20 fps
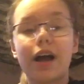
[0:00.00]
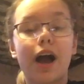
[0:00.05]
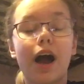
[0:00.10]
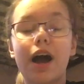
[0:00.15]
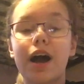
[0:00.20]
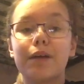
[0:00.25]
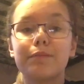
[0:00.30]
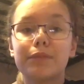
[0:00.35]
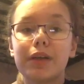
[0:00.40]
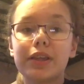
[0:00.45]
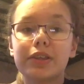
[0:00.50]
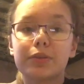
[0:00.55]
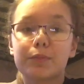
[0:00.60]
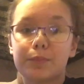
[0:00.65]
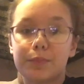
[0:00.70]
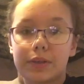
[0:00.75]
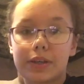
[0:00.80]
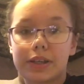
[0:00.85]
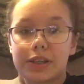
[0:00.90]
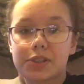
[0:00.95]
I'm not the
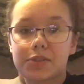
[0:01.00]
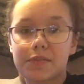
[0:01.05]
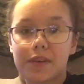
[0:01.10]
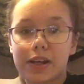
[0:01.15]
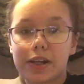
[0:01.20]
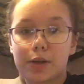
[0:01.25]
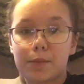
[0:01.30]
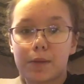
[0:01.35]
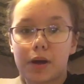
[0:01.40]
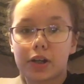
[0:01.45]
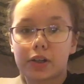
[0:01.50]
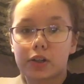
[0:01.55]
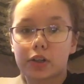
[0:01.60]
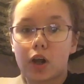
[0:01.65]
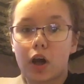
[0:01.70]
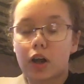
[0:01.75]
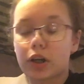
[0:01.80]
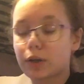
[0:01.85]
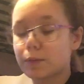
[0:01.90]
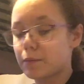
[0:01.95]
biggest fan of modern
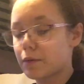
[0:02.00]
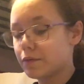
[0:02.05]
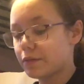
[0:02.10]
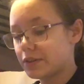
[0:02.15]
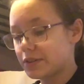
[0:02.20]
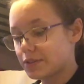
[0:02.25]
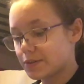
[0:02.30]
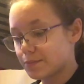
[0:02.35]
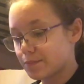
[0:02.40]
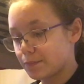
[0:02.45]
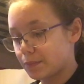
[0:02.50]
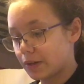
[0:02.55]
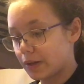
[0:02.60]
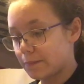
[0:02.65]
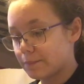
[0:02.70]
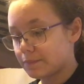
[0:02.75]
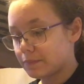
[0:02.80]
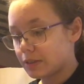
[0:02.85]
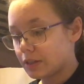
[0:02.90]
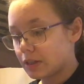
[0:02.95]
horror movies,
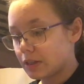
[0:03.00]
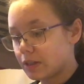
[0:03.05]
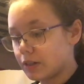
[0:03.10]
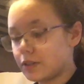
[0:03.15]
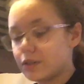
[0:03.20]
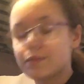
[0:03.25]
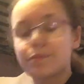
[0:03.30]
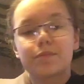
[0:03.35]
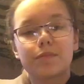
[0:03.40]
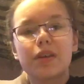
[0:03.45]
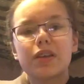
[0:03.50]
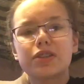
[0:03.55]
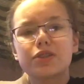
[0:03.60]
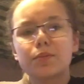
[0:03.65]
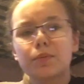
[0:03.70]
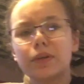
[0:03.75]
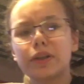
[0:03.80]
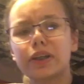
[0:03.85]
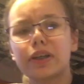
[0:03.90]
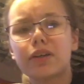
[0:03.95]
but it's
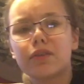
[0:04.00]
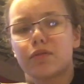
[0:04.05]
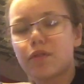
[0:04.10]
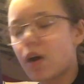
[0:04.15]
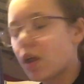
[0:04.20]
a pretty good